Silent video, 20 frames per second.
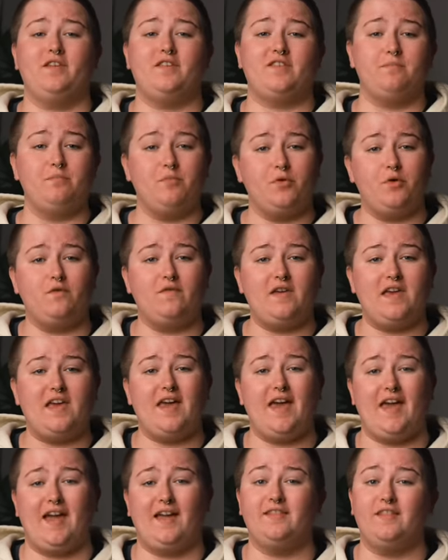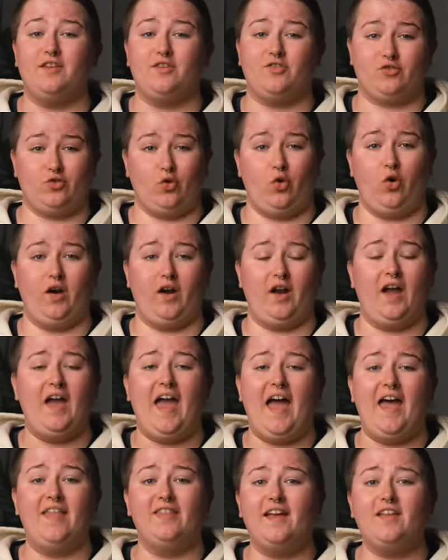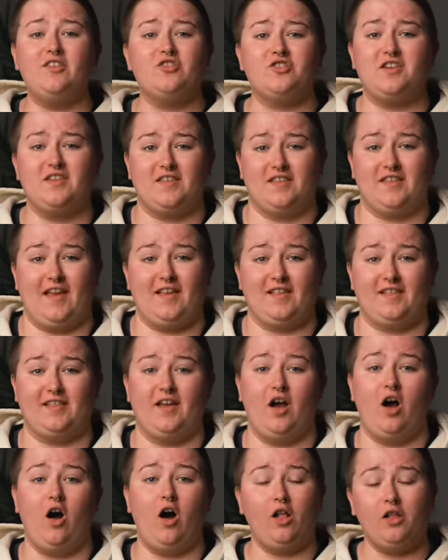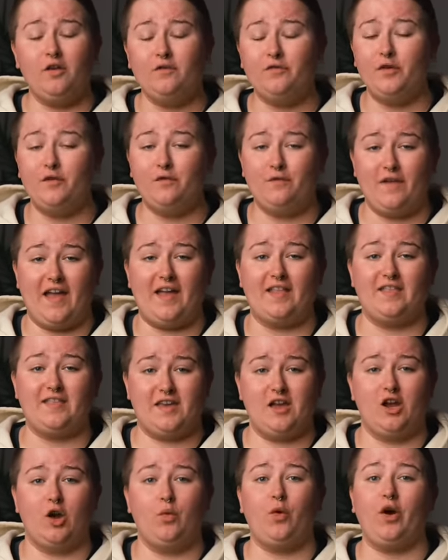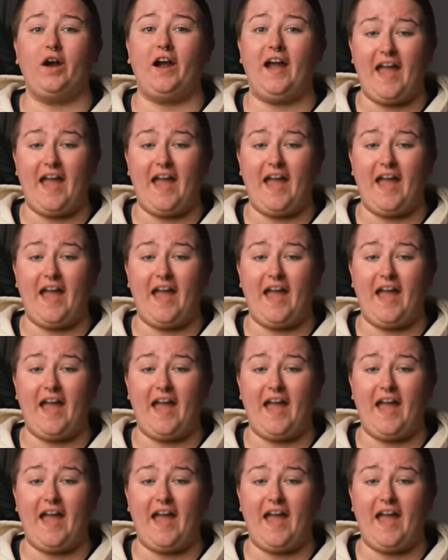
this movie and this tour. And then she says that all of the fans here were